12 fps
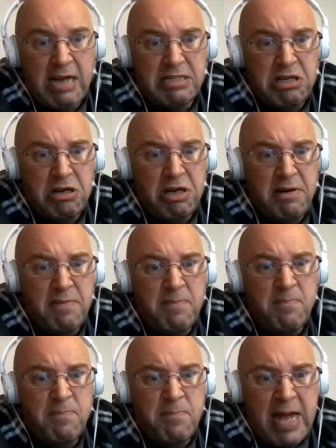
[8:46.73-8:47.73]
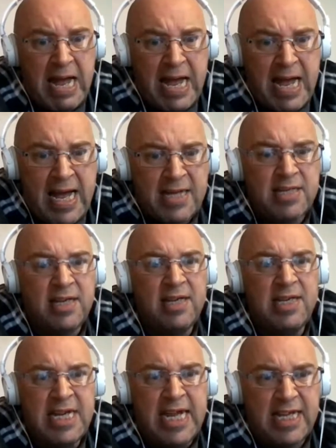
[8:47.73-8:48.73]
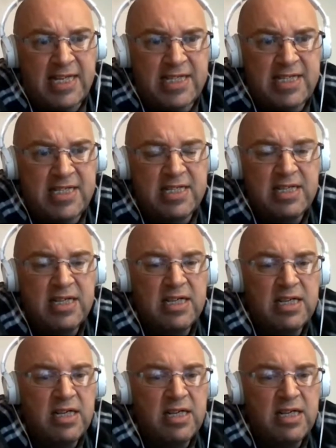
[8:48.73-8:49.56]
Absolutely madness.